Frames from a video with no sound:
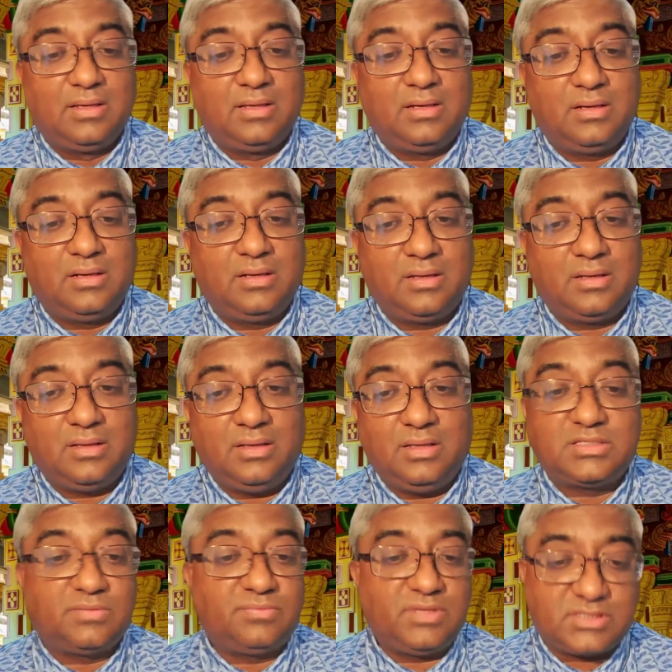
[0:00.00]
in
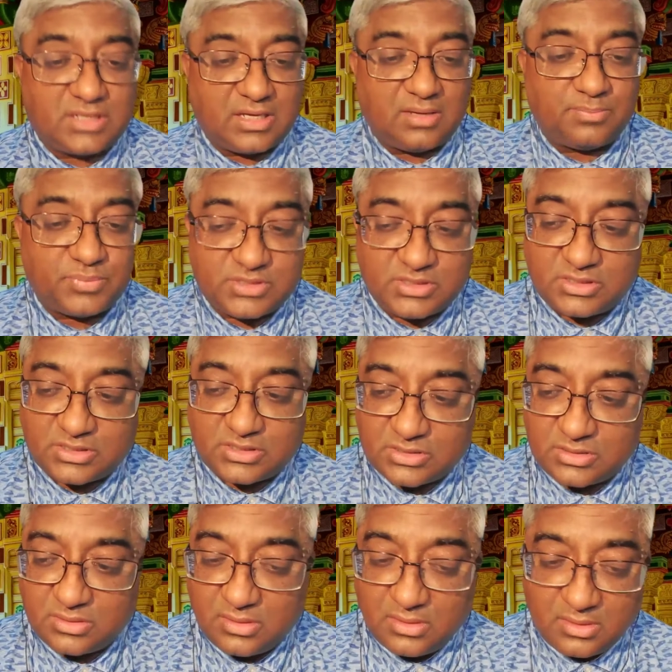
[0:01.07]
each of these
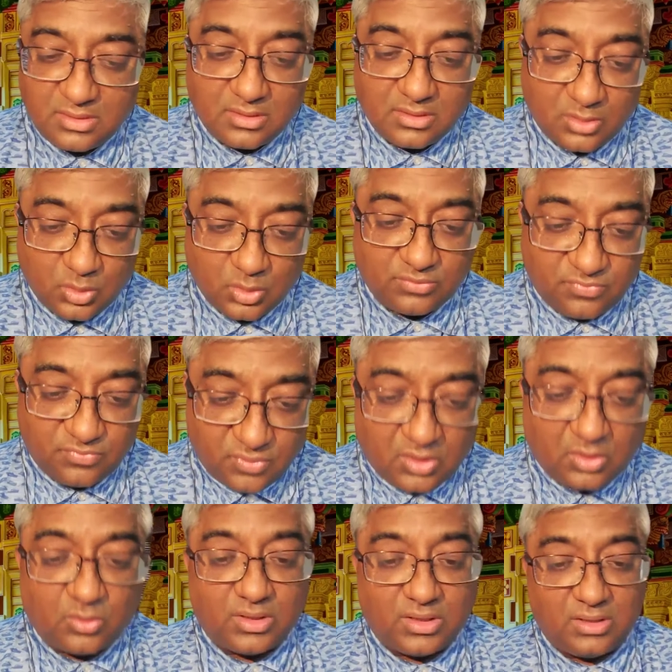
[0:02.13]
campuses going
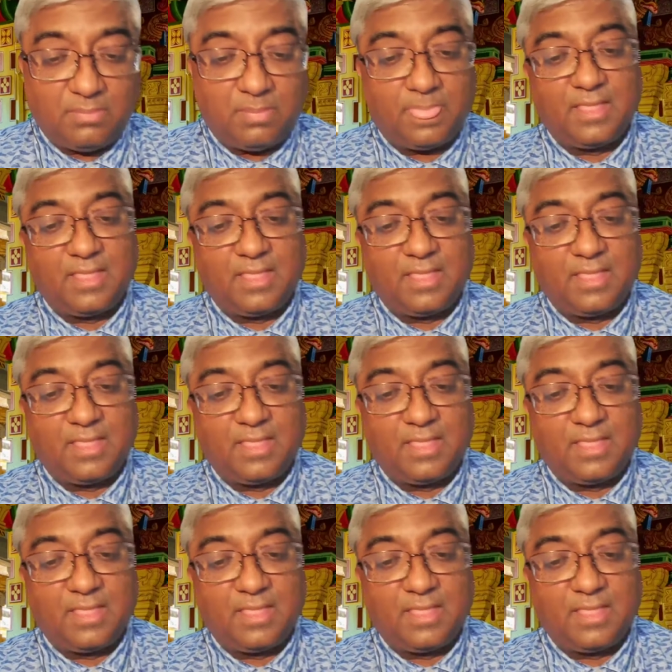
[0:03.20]
forward.